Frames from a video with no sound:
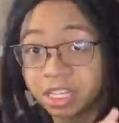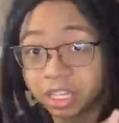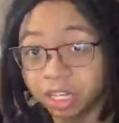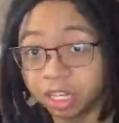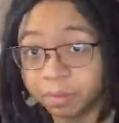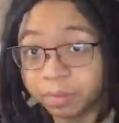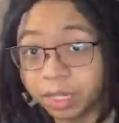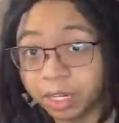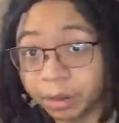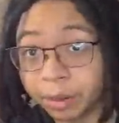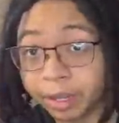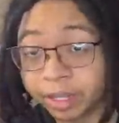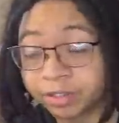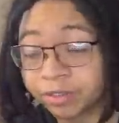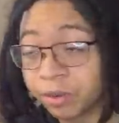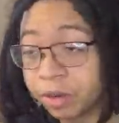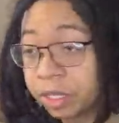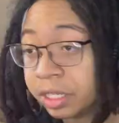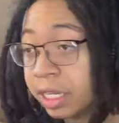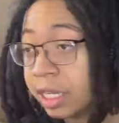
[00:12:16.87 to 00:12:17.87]
going to be your best
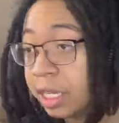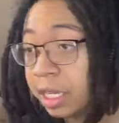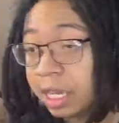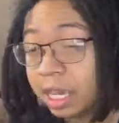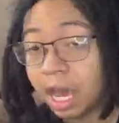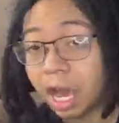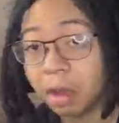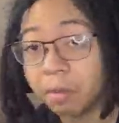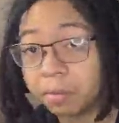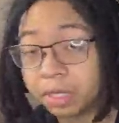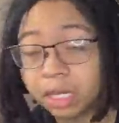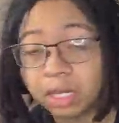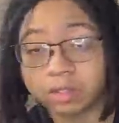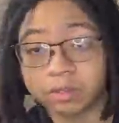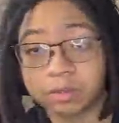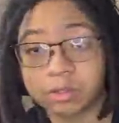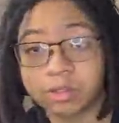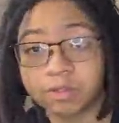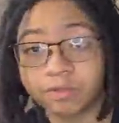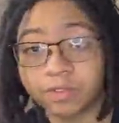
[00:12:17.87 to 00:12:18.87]
friend. I'm gonna be honest
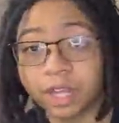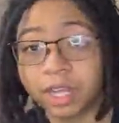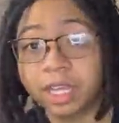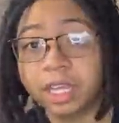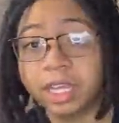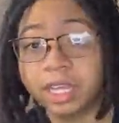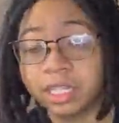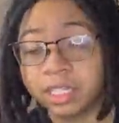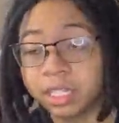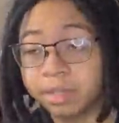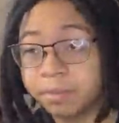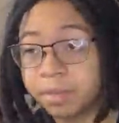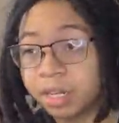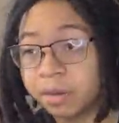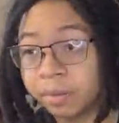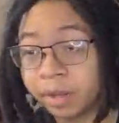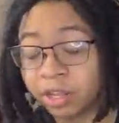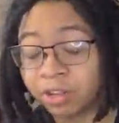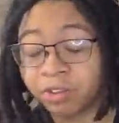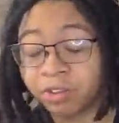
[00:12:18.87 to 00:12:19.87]
with you. Flanking is going to be your best